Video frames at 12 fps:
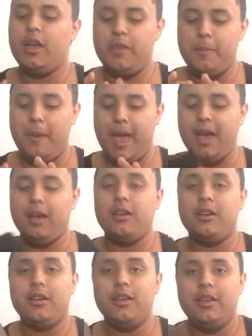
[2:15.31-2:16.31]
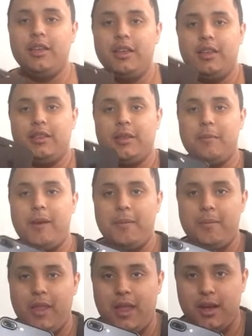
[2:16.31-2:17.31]
The back, the
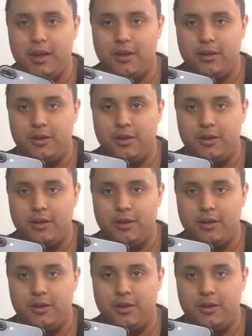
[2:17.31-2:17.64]
matte black,